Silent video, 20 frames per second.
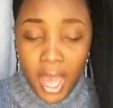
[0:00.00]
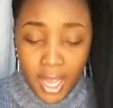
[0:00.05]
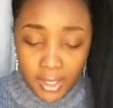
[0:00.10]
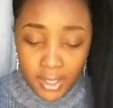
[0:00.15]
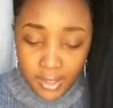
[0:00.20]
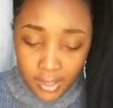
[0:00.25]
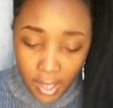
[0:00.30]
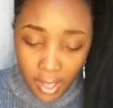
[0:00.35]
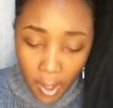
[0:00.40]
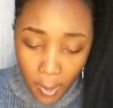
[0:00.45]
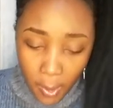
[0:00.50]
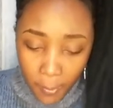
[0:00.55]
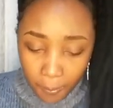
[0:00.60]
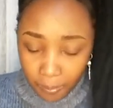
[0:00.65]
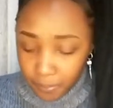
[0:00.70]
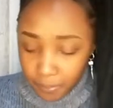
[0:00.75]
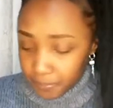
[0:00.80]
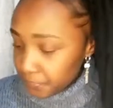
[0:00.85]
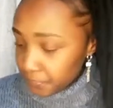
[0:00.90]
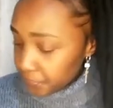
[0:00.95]
So,
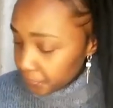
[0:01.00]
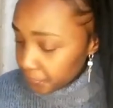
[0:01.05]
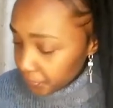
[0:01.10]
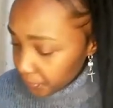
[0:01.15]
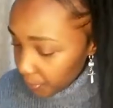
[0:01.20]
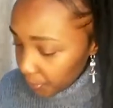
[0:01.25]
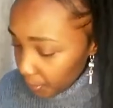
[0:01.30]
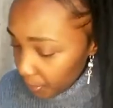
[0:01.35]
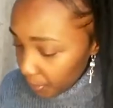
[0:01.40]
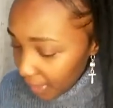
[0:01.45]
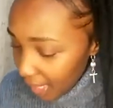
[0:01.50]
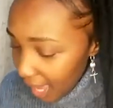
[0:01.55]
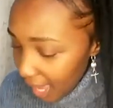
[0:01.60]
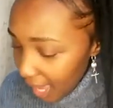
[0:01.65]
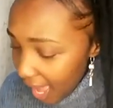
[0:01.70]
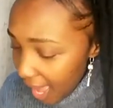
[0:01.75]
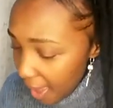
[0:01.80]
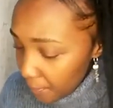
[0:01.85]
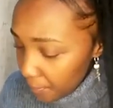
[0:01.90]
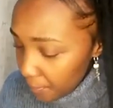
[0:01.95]

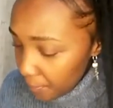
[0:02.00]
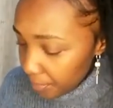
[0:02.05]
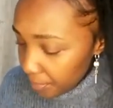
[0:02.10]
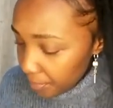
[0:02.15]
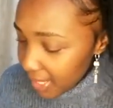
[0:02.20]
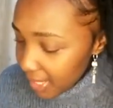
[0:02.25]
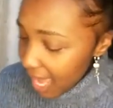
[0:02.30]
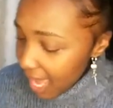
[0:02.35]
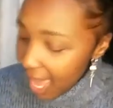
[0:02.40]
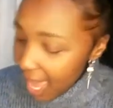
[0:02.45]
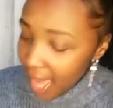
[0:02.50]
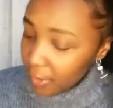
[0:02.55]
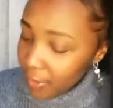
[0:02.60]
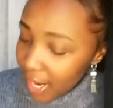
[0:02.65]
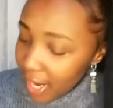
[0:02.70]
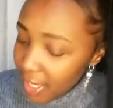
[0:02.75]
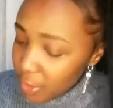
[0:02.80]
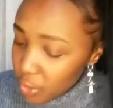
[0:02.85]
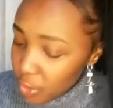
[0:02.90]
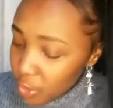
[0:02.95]

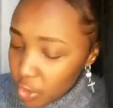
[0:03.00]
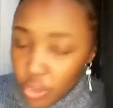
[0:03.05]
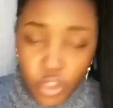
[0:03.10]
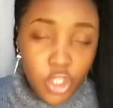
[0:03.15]
gratitude